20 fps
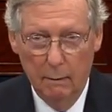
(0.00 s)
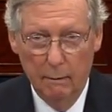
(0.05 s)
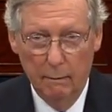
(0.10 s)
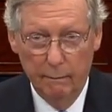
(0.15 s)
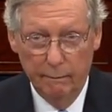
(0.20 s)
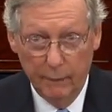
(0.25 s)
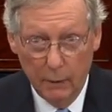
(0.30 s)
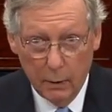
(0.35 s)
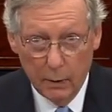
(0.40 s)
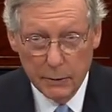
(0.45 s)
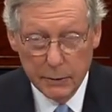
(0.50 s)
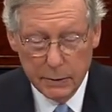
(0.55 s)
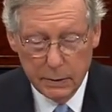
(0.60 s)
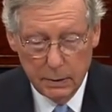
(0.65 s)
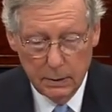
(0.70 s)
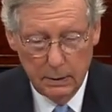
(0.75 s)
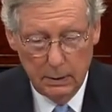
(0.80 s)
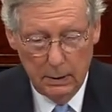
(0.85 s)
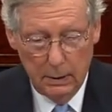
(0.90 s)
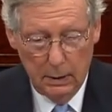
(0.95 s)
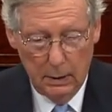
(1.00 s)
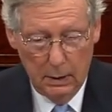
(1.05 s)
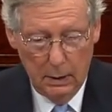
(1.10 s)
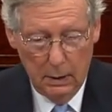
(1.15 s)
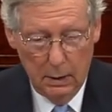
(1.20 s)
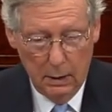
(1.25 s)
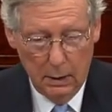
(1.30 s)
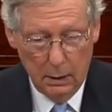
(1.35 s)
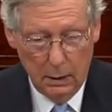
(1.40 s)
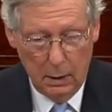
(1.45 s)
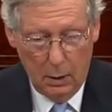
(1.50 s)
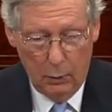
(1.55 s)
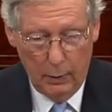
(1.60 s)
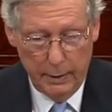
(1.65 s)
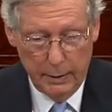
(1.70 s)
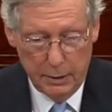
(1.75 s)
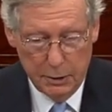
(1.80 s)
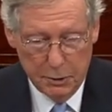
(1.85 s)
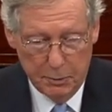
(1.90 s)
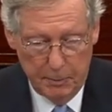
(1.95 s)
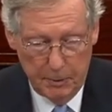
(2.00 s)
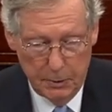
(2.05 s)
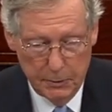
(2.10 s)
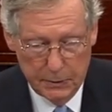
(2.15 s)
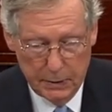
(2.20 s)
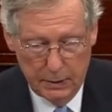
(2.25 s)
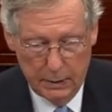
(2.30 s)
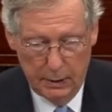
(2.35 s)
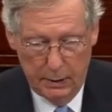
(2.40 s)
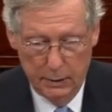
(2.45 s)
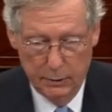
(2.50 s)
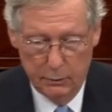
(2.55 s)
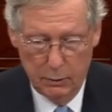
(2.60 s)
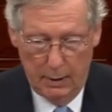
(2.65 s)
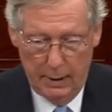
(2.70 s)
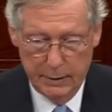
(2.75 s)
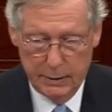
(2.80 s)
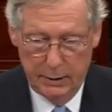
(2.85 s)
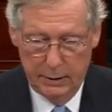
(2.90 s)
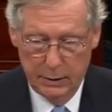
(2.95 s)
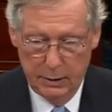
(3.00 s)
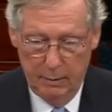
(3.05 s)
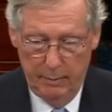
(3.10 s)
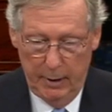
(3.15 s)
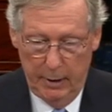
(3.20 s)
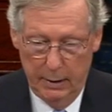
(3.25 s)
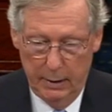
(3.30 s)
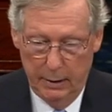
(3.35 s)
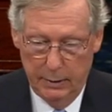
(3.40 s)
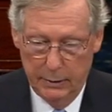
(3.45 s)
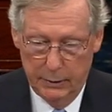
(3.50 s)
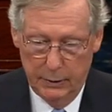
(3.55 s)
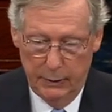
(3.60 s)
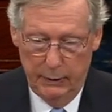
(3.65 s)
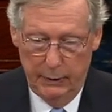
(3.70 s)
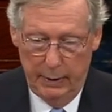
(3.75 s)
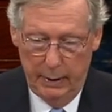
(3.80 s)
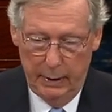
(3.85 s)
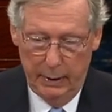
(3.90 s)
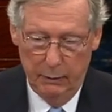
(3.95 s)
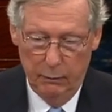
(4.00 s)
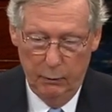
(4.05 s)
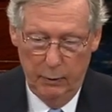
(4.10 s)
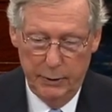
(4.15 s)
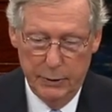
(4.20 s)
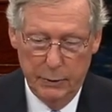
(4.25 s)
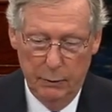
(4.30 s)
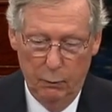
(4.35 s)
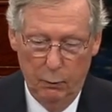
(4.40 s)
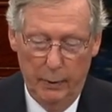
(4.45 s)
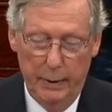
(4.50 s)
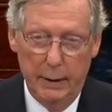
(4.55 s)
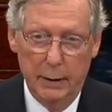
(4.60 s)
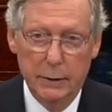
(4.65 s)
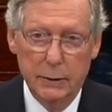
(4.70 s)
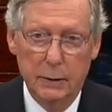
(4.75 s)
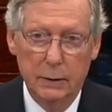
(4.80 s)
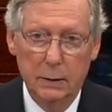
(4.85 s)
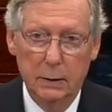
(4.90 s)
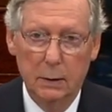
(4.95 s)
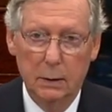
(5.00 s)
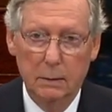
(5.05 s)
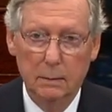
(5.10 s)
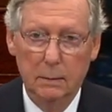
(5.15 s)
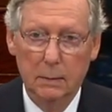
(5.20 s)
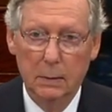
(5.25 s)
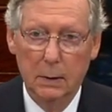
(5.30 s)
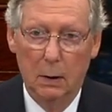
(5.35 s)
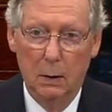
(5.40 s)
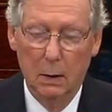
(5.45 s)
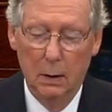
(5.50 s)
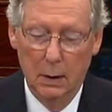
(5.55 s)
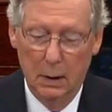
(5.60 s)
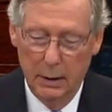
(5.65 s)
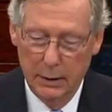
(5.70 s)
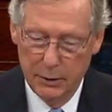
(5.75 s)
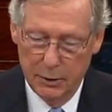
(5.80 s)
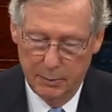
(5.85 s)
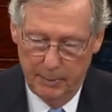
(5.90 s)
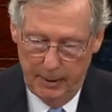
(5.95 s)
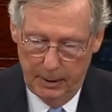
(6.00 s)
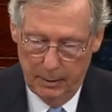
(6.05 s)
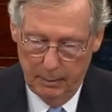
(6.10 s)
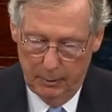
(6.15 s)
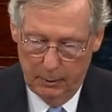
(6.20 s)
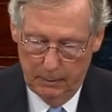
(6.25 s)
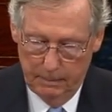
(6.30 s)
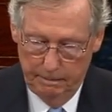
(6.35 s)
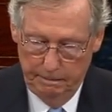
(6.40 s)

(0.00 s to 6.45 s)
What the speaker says: First, no one disputes that the atrocities committed in Syria in recent weeks are unspeakable.